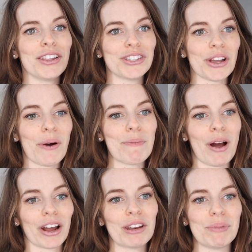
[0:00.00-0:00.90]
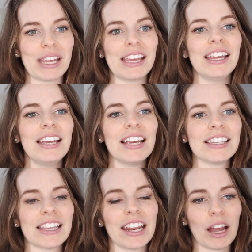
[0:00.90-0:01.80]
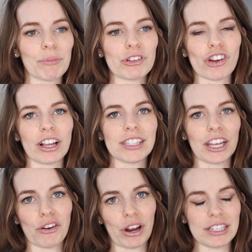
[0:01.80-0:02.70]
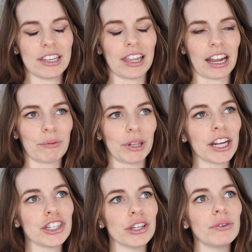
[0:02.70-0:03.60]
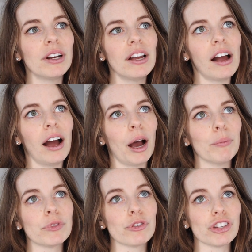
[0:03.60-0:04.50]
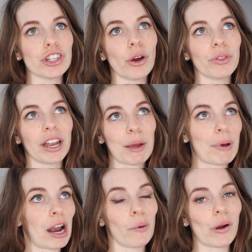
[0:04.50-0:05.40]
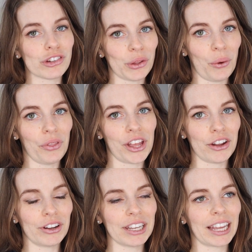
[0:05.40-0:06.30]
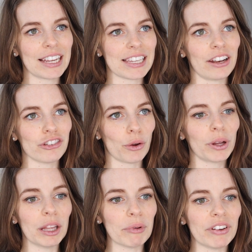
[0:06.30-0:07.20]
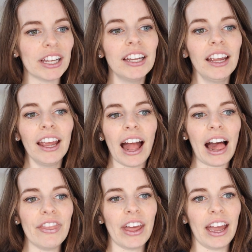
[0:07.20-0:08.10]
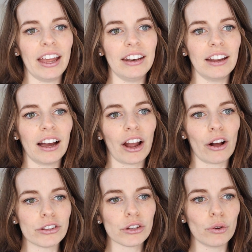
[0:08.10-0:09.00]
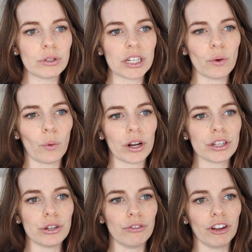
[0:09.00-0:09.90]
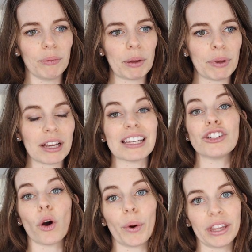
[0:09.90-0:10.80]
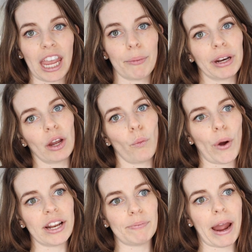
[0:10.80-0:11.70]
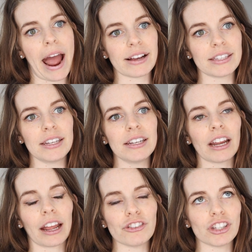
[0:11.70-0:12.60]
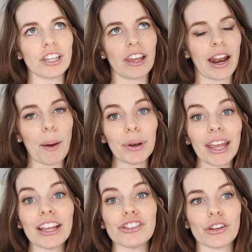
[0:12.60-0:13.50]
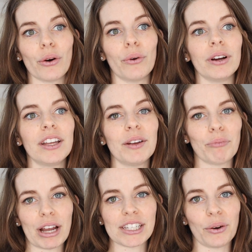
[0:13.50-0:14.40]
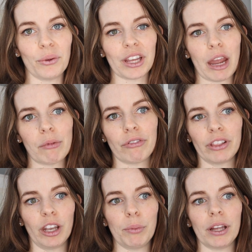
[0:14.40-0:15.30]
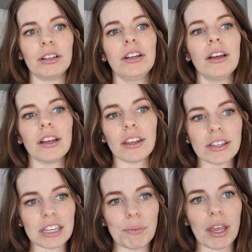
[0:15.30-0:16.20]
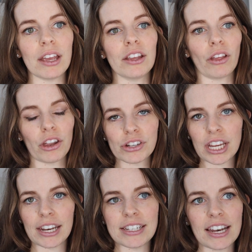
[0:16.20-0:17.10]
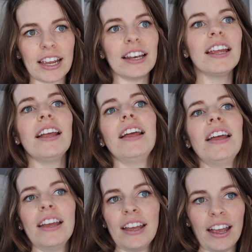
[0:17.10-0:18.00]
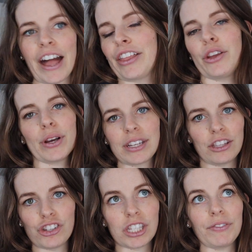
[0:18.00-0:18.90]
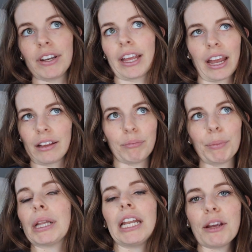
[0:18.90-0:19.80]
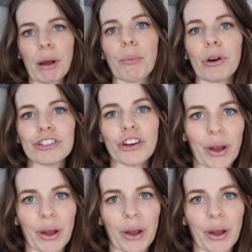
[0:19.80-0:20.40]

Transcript: And so I'm not going to be setting up the shots like crazy like I would like to. Um, so just know that I power washed the whole thing. You're gonna, like I said, I'll show a clip of it. And then I also didn't want to film it because I don't want the camera to get wet by accident. I can just see that happening. And so Brad's going to hold the camera for a little bit. You'll see me. You'll understand I did it. And then you guys get the gist of it. Like I, I'm cleaning my porch.